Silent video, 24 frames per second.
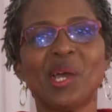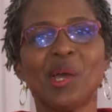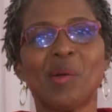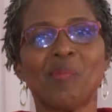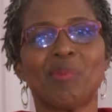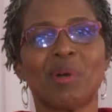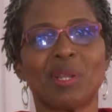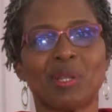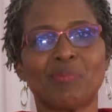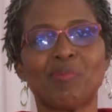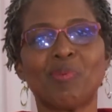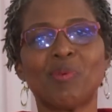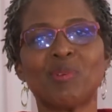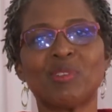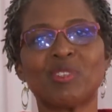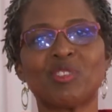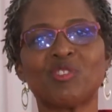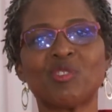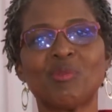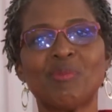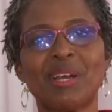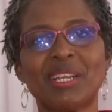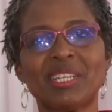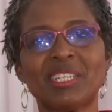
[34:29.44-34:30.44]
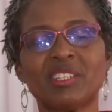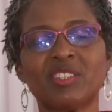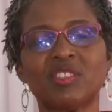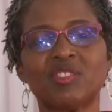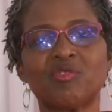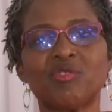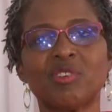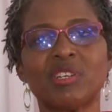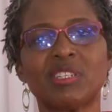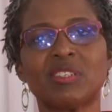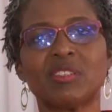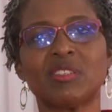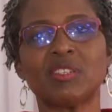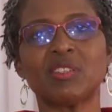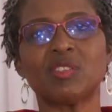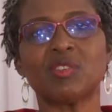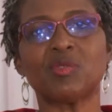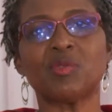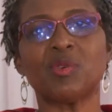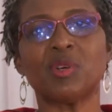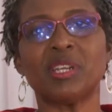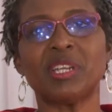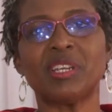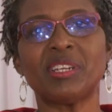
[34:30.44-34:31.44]
But post-traumatic stress
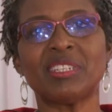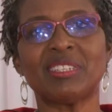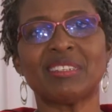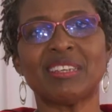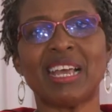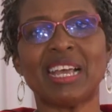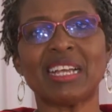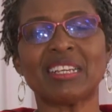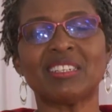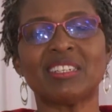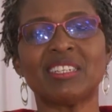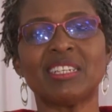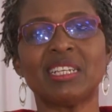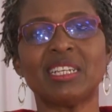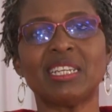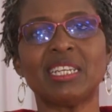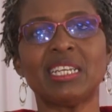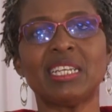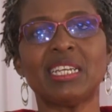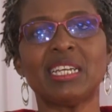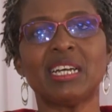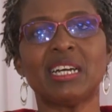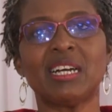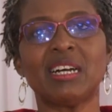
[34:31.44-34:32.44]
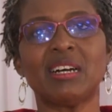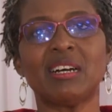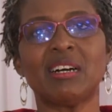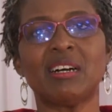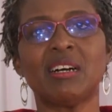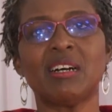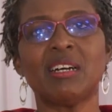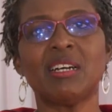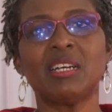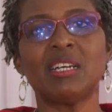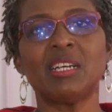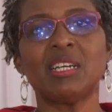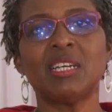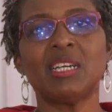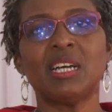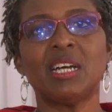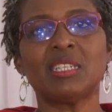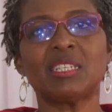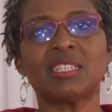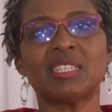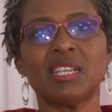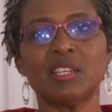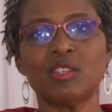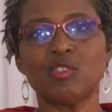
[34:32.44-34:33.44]
disorder is actually a
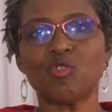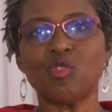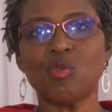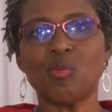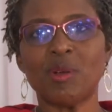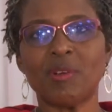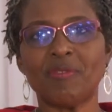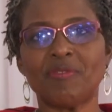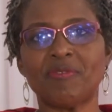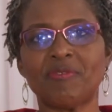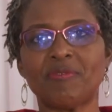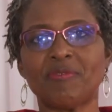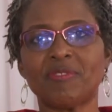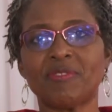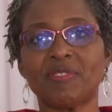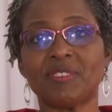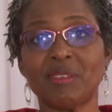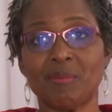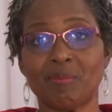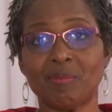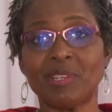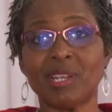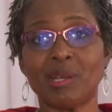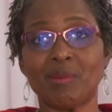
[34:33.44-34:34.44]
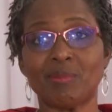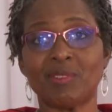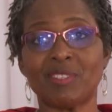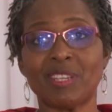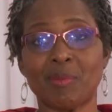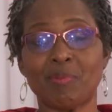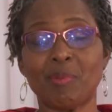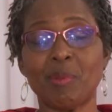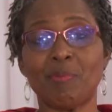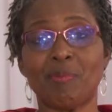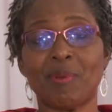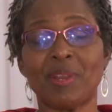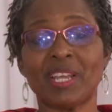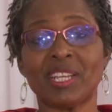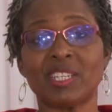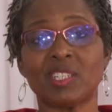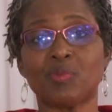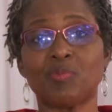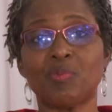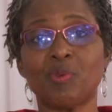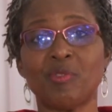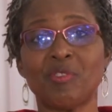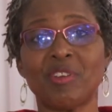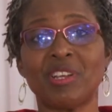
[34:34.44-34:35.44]
syndrome of symptoms that people
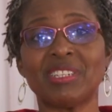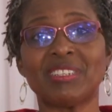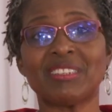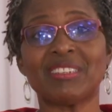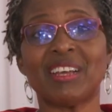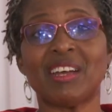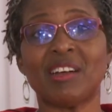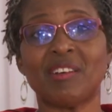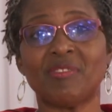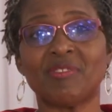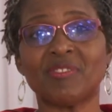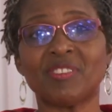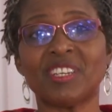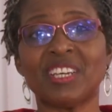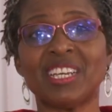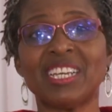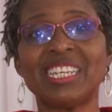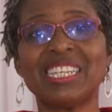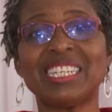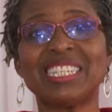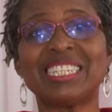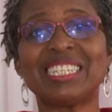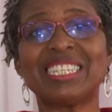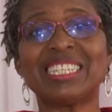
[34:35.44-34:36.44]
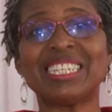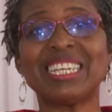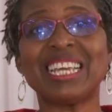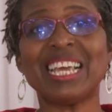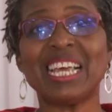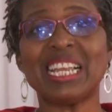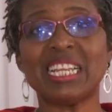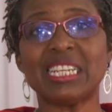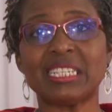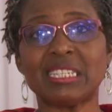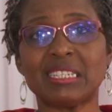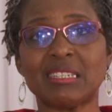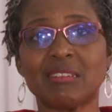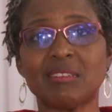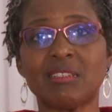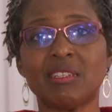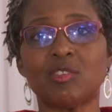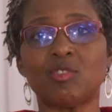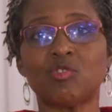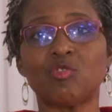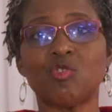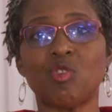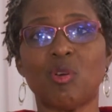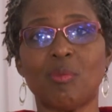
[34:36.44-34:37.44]
experience after intensely
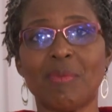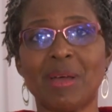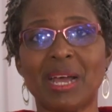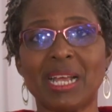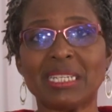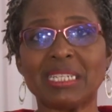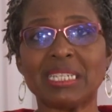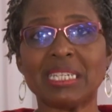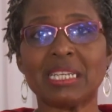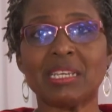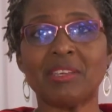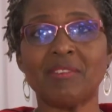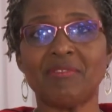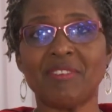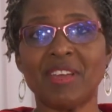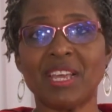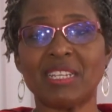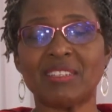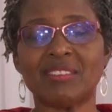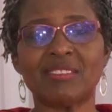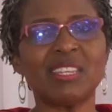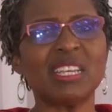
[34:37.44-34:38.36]
traumatic events.